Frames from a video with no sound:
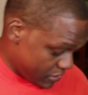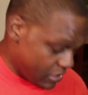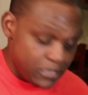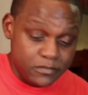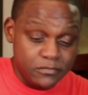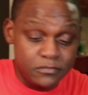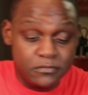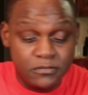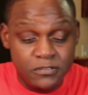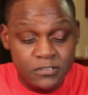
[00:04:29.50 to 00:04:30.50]
Got it.
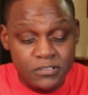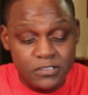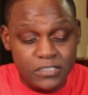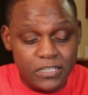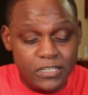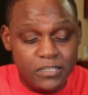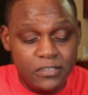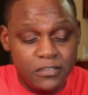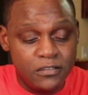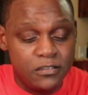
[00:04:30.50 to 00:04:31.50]
Got that.
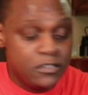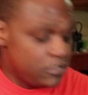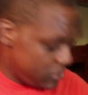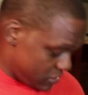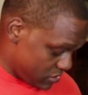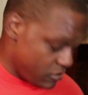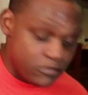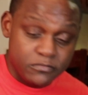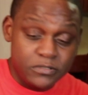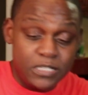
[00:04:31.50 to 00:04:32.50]
Yeah, that's
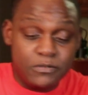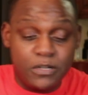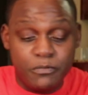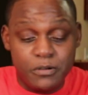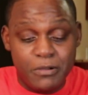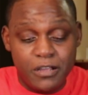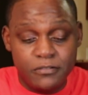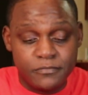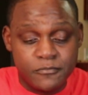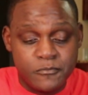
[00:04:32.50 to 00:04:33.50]
gone. That's what I worried
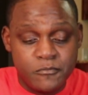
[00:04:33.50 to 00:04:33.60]
about.